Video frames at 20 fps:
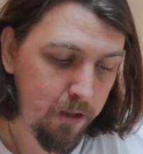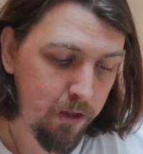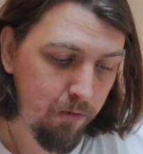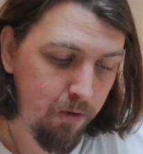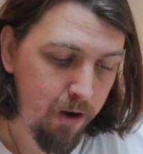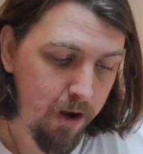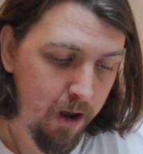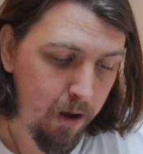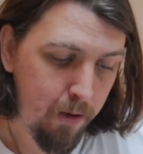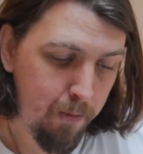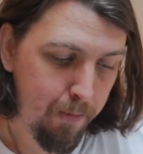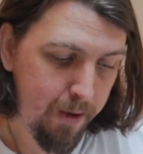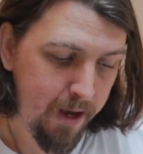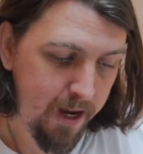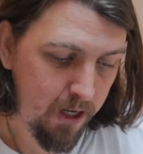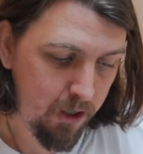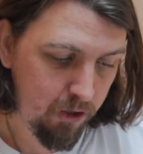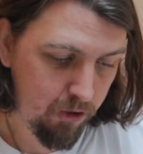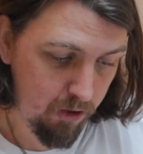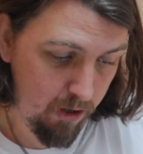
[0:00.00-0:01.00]
was a renowned
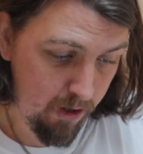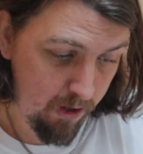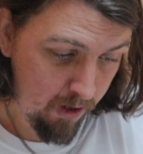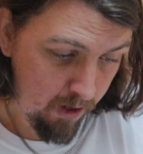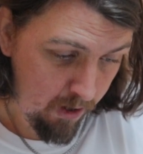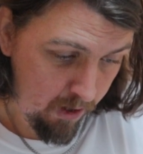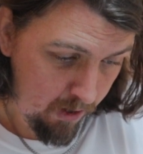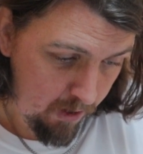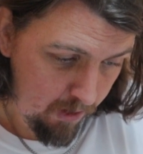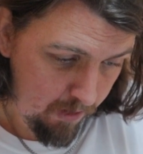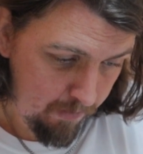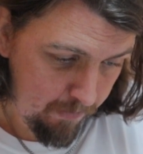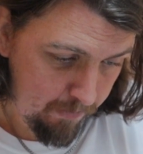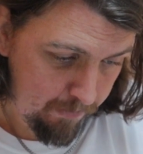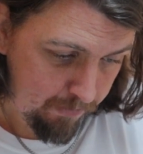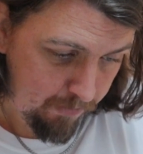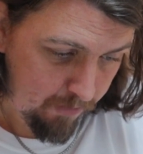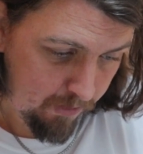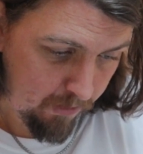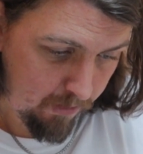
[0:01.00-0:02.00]
patron
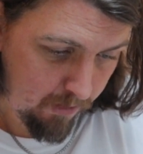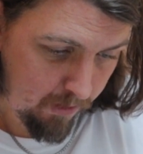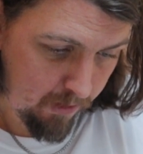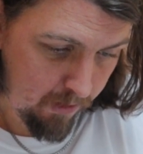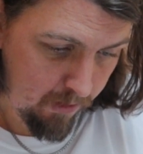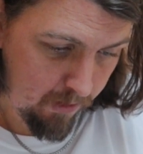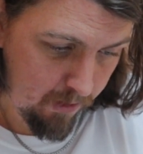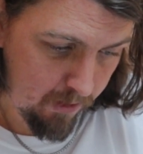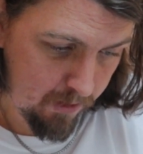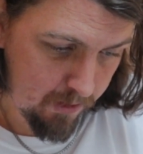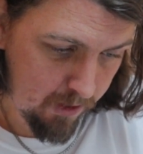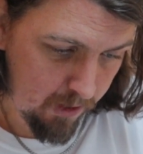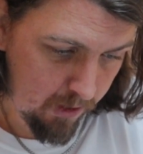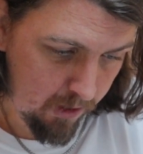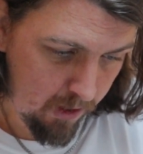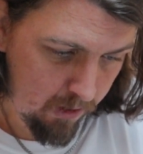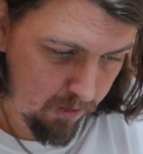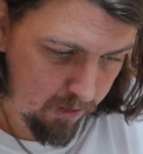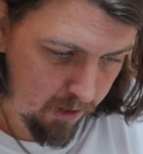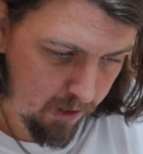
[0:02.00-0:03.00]
to
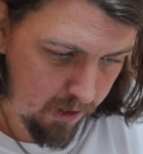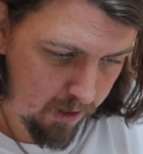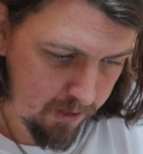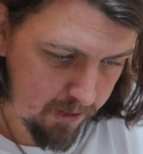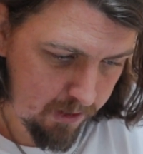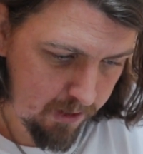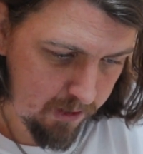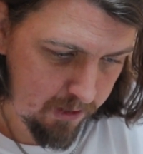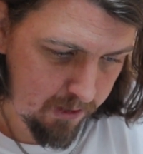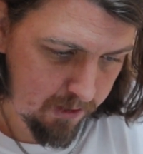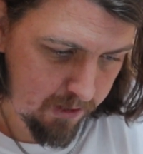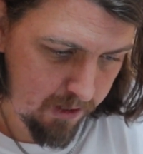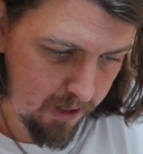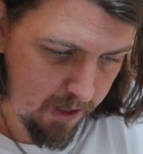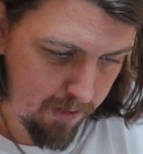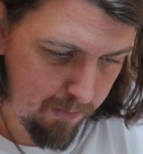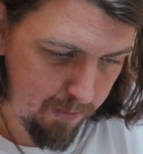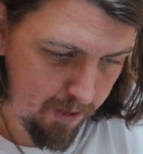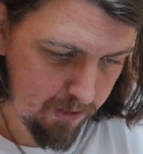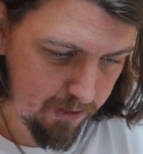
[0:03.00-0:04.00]
local artists
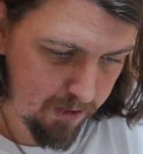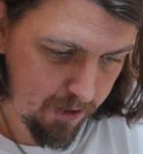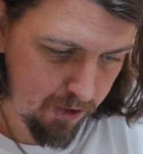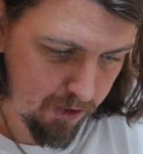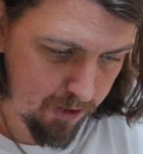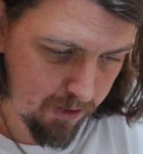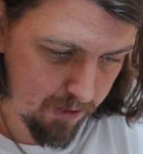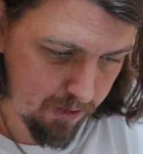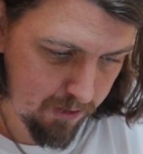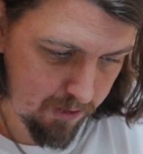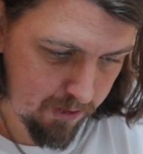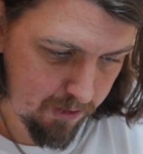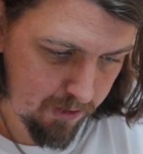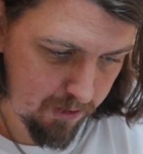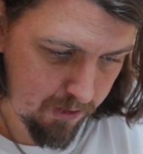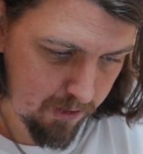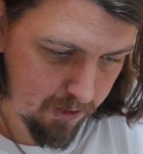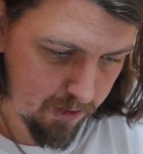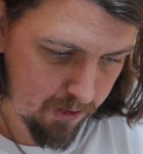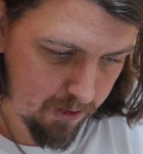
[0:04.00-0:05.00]
and
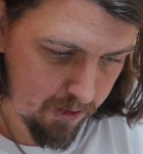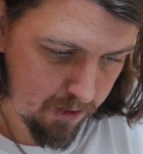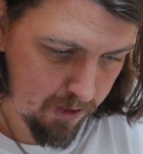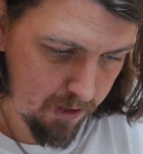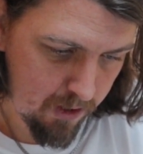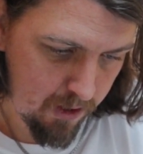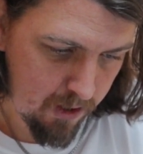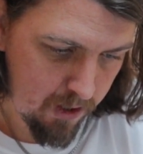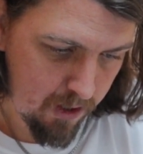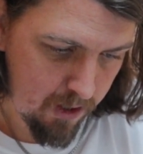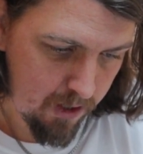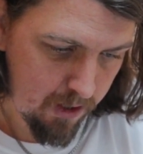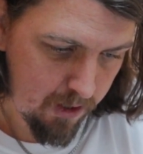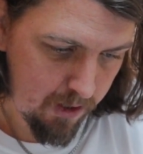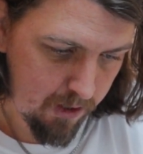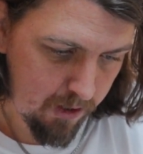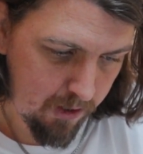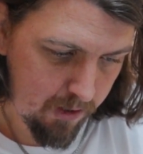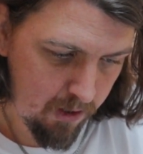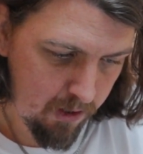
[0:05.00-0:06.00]
musicians.
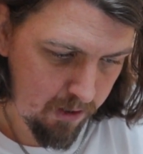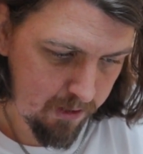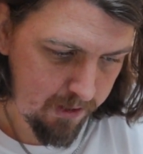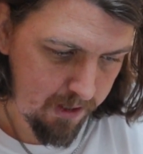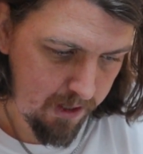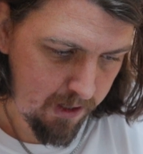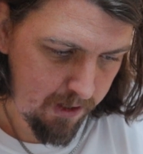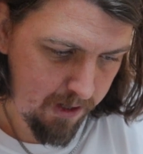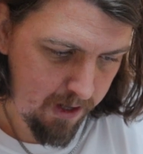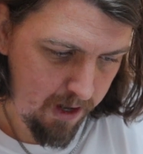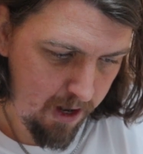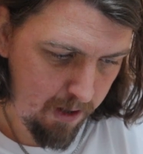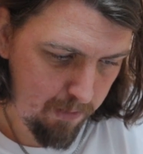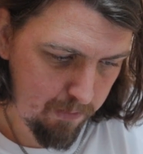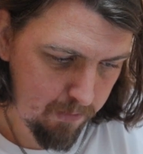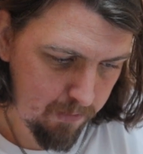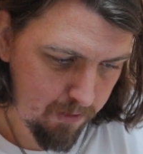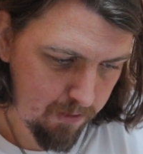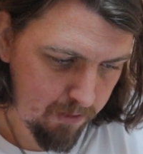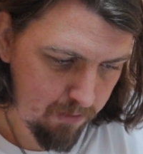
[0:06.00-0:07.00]
The cocktail
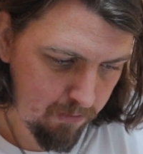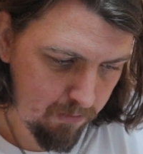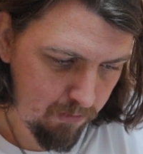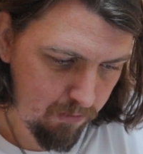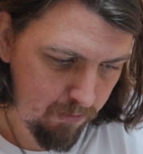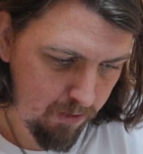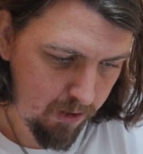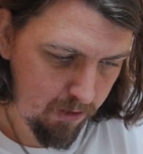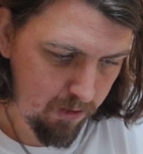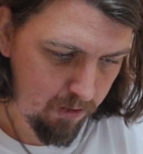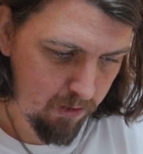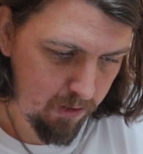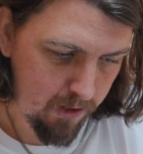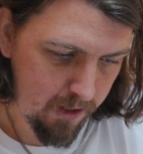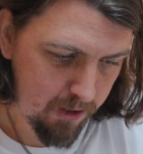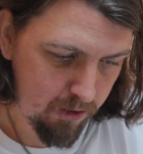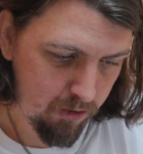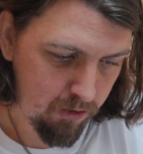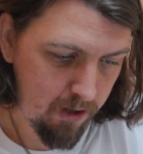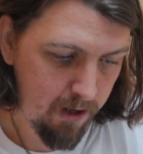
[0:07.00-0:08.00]
names recall
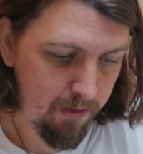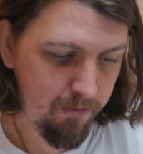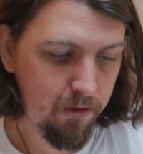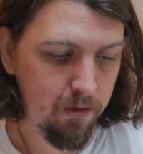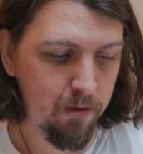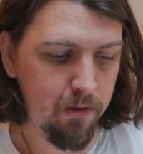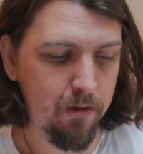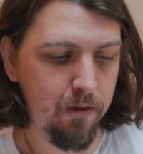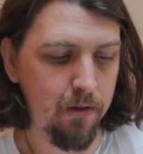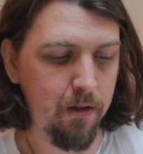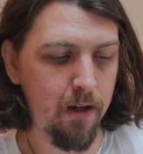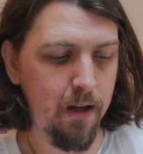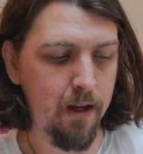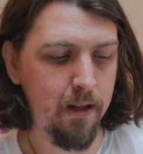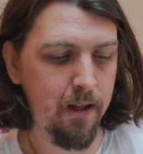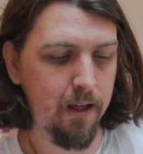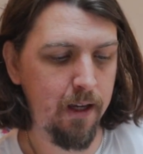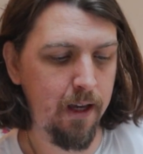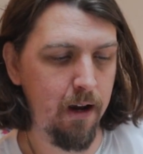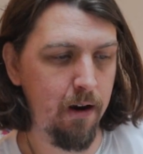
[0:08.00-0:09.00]
his travels
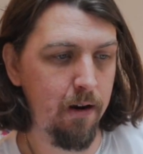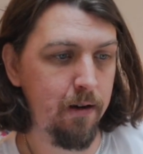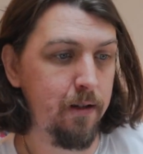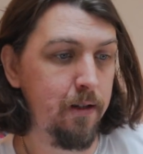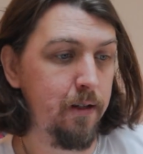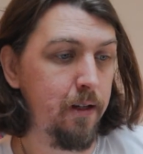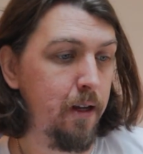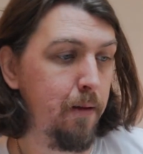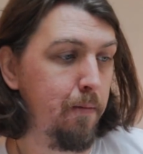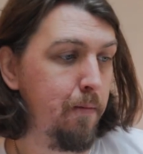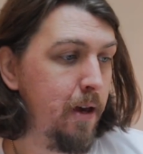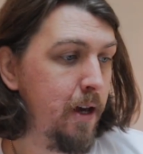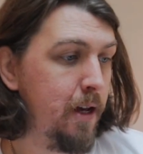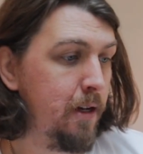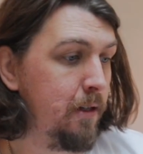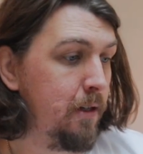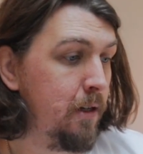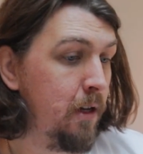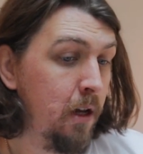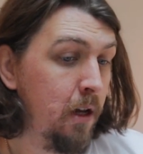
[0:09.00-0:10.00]
and the characters he met.